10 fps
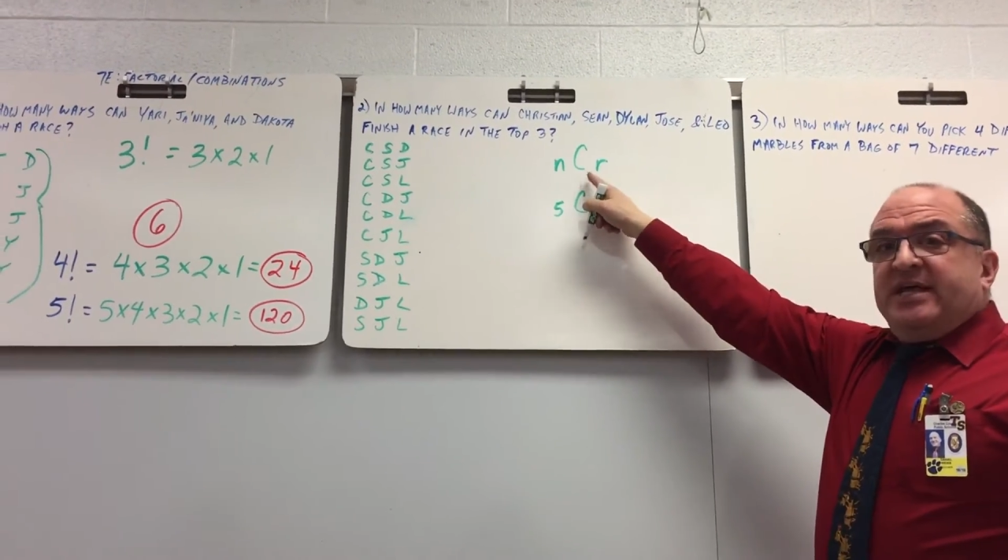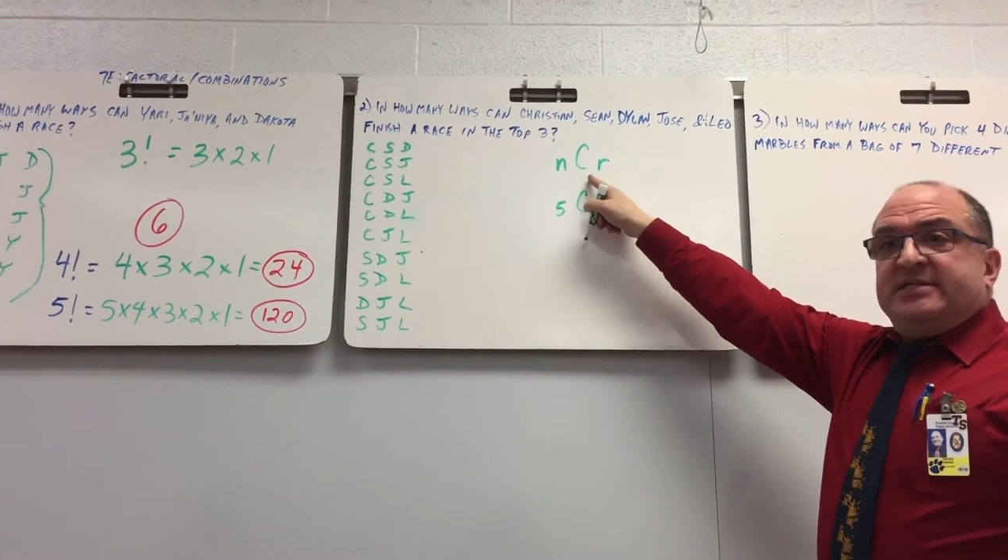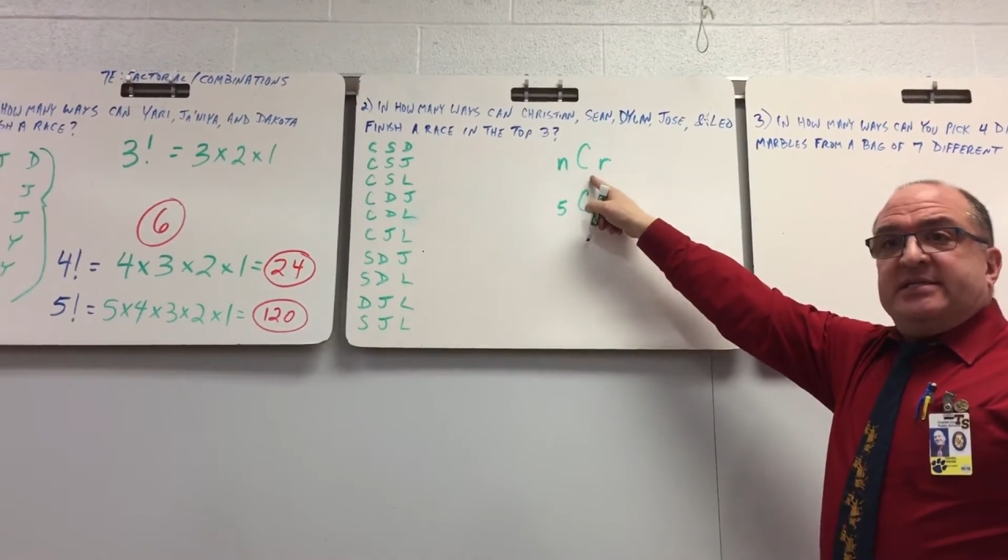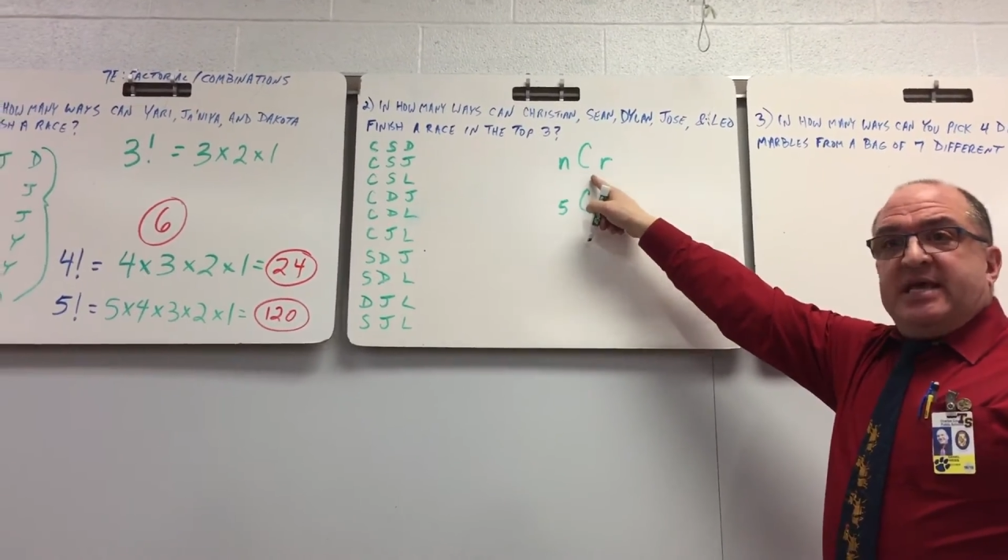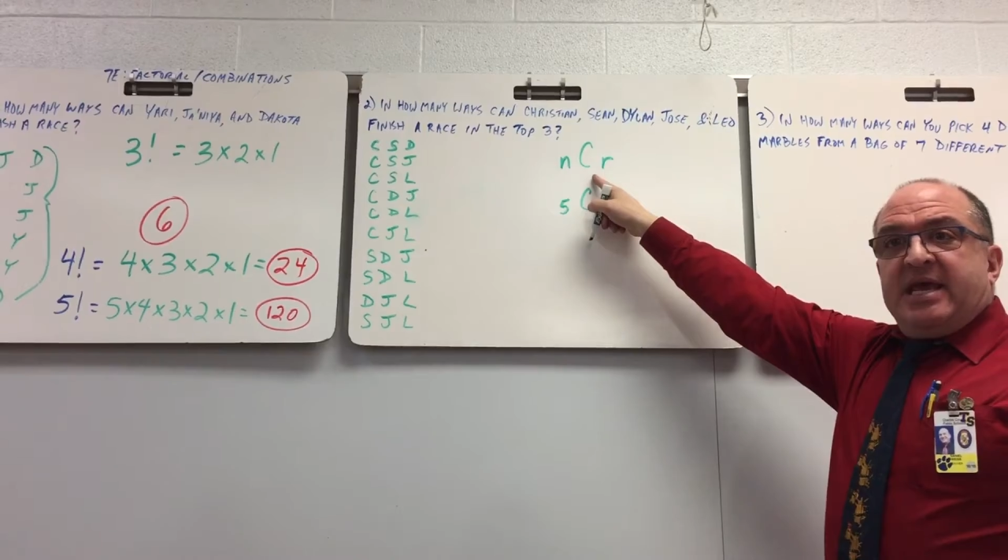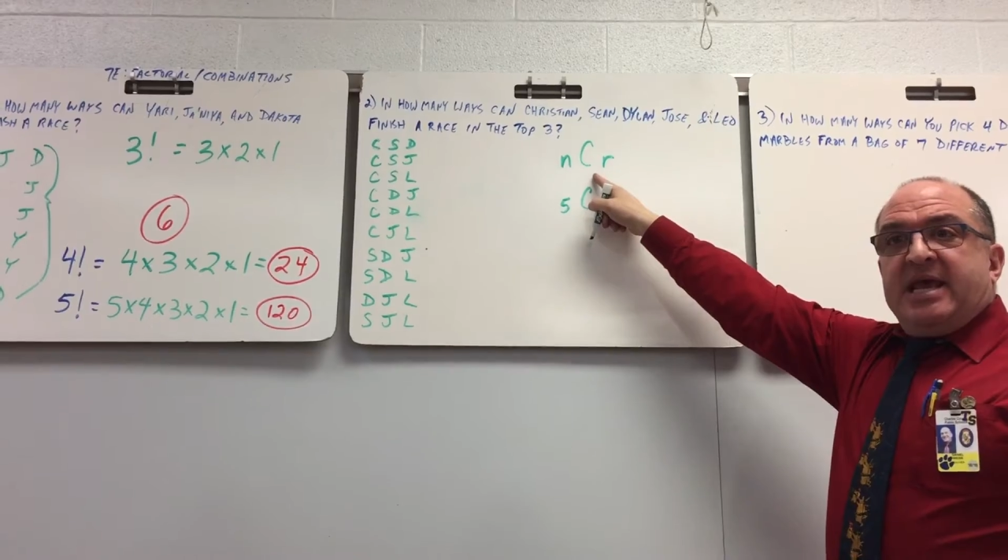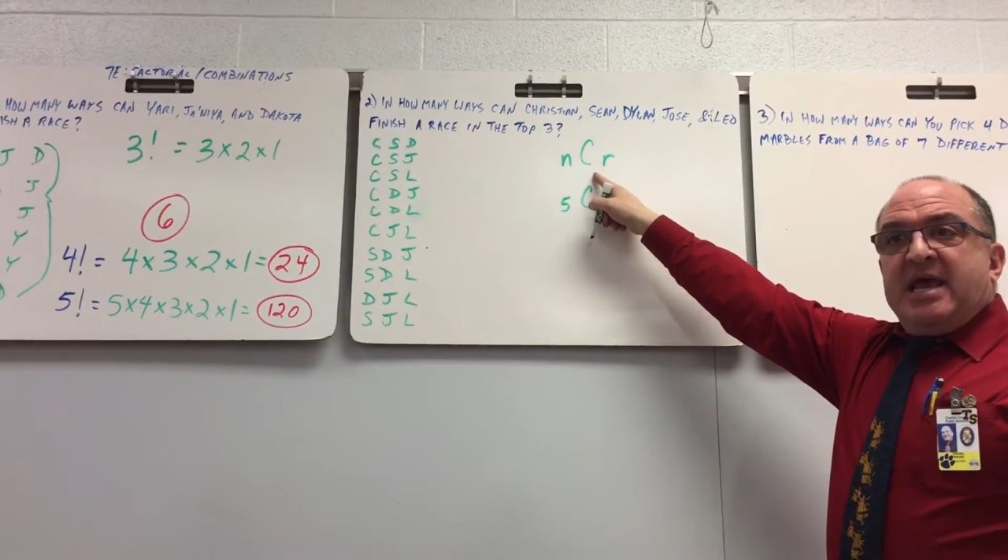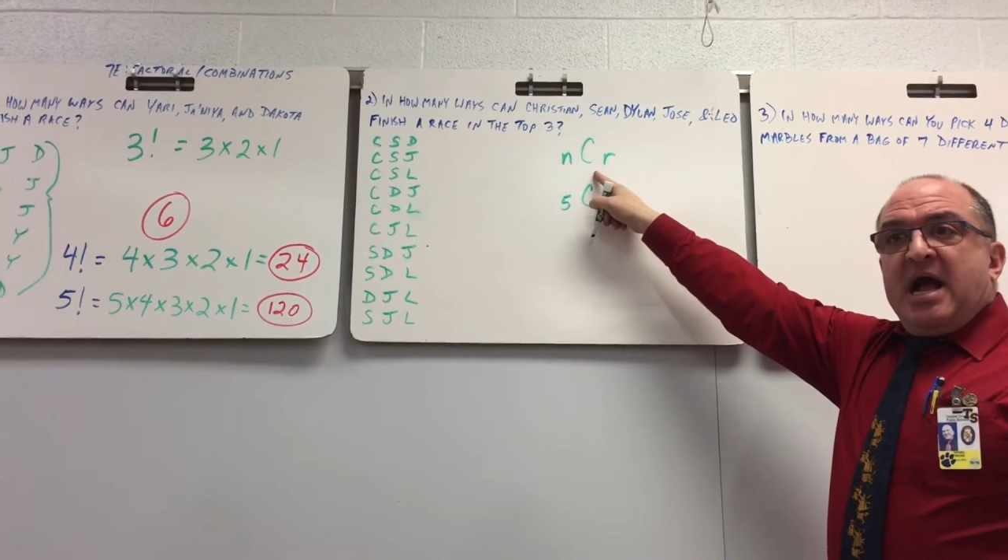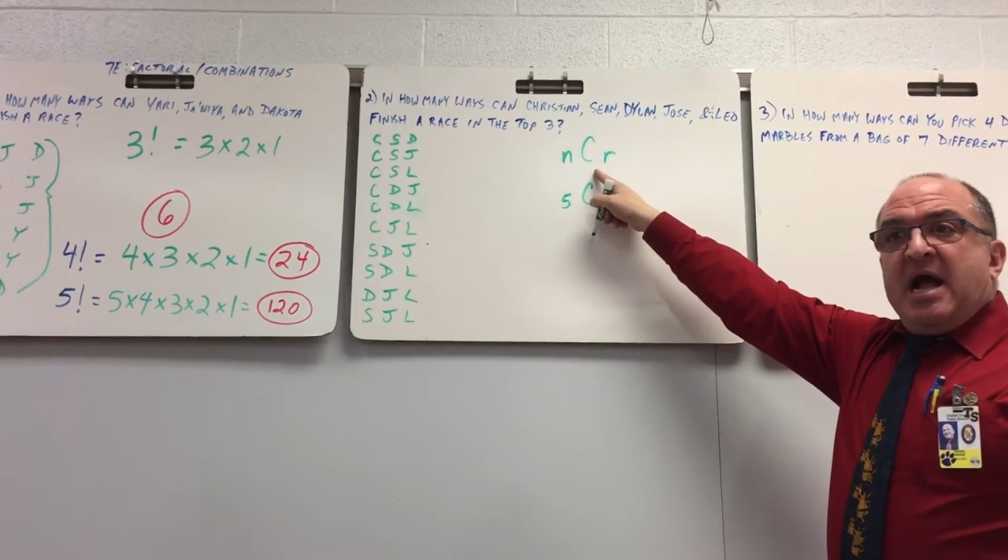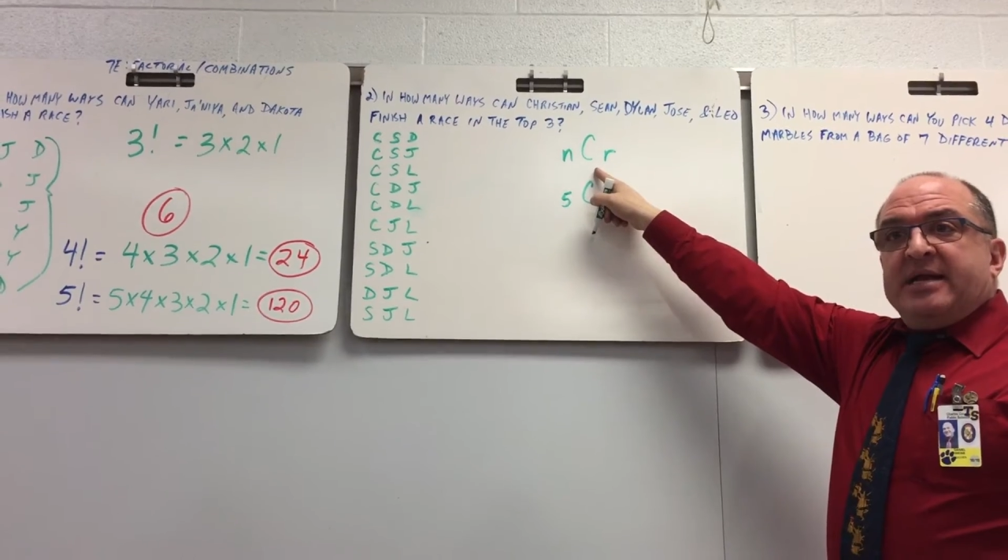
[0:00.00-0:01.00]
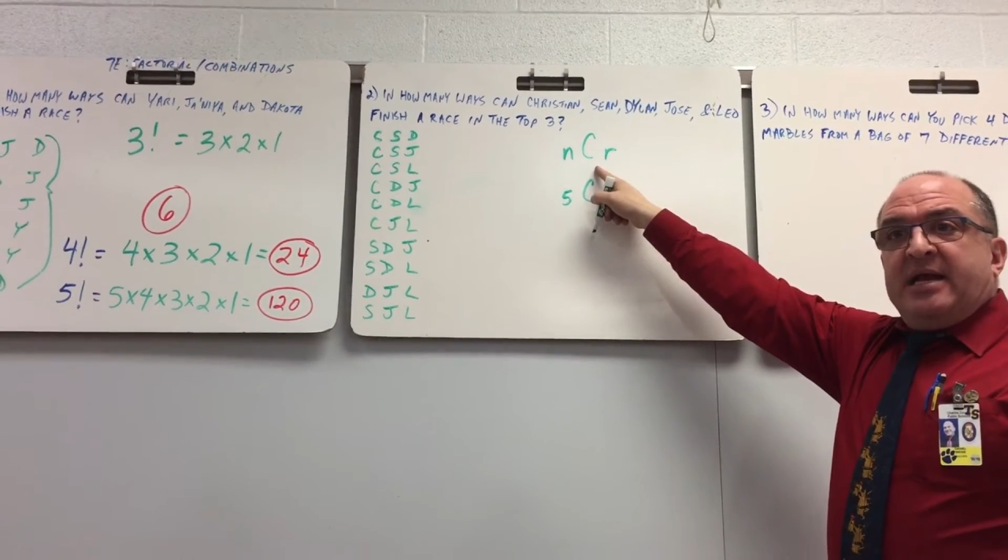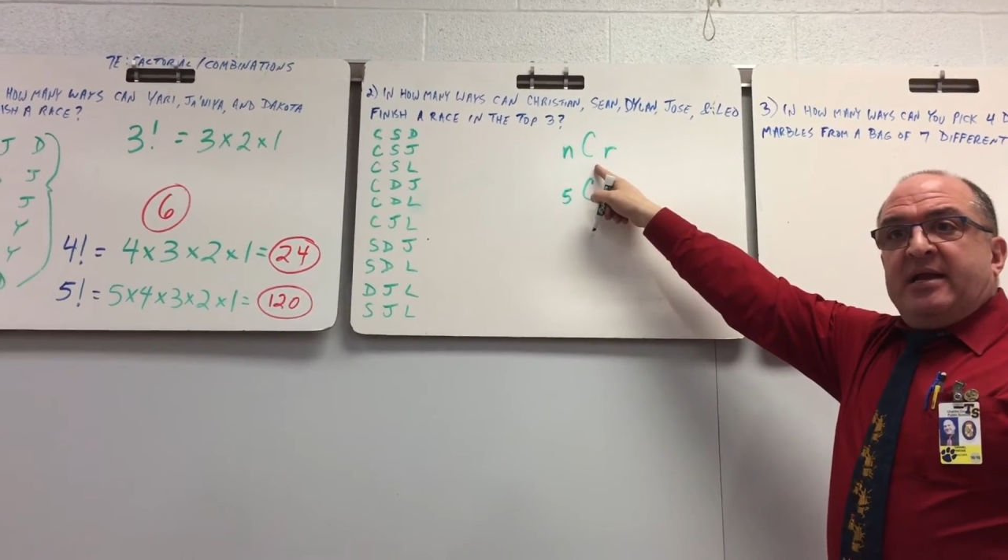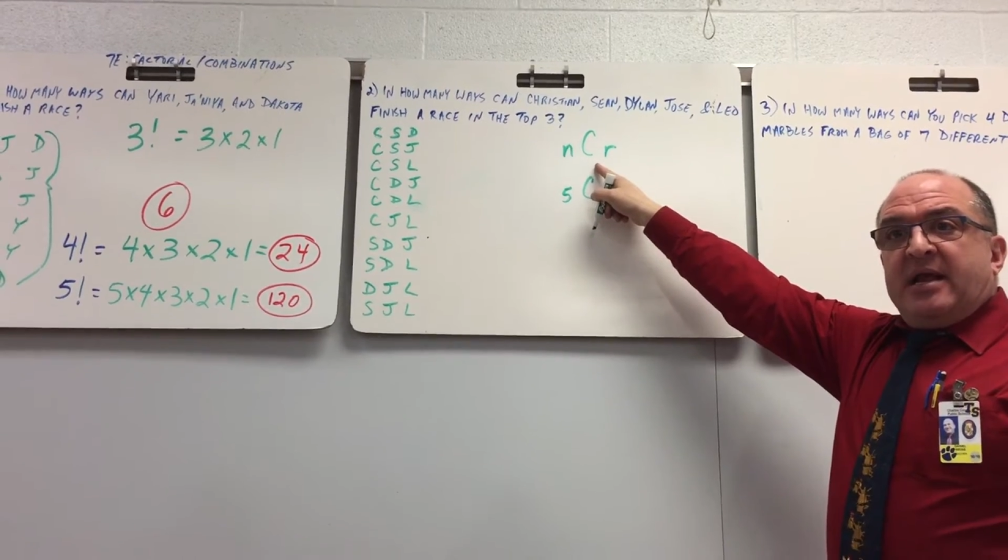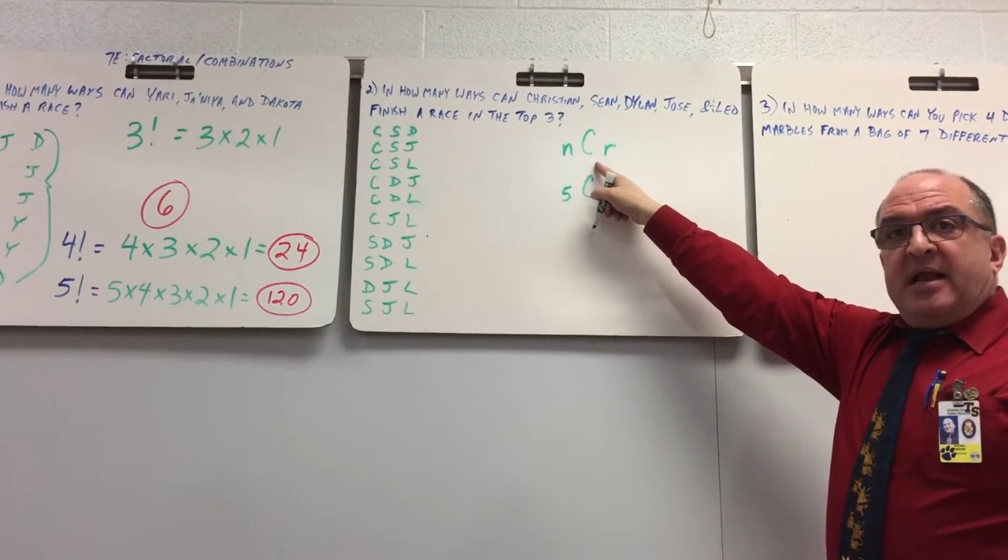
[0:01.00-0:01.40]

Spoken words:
this key on it,